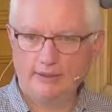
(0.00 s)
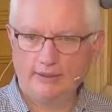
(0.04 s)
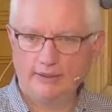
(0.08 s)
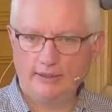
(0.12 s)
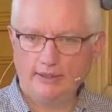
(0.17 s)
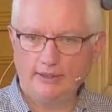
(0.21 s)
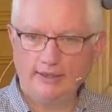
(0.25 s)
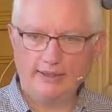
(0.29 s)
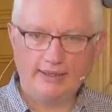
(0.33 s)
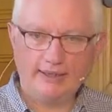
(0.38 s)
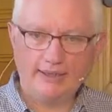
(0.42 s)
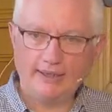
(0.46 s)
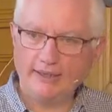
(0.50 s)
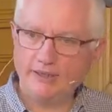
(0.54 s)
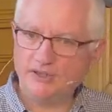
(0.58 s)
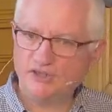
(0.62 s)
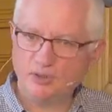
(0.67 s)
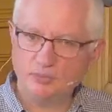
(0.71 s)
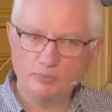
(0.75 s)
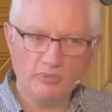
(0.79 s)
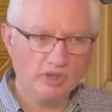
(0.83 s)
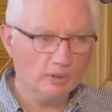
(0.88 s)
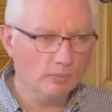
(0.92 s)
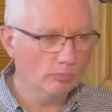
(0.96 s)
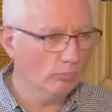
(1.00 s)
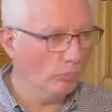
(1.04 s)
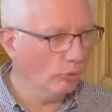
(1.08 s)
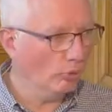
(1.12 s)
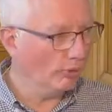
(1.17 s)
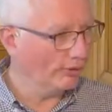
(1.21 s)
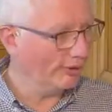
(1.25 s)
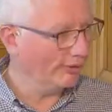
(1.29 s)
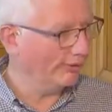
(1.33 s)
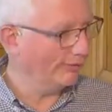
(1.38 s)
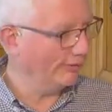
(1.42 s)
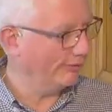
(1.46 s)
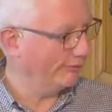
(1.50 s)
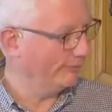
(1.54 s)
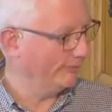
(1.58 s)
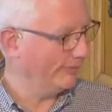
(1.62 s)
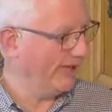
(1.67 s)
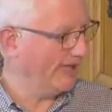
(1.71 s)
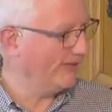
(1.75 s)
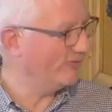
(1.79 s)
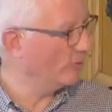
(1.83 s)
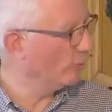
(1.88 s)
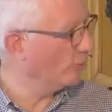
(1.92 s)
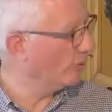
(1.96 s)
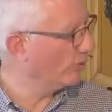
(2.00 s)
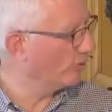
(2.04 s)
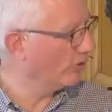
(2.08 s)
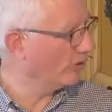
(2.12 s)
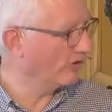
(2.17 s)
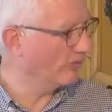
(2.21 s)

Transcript: And I, as a mere mortal, even with all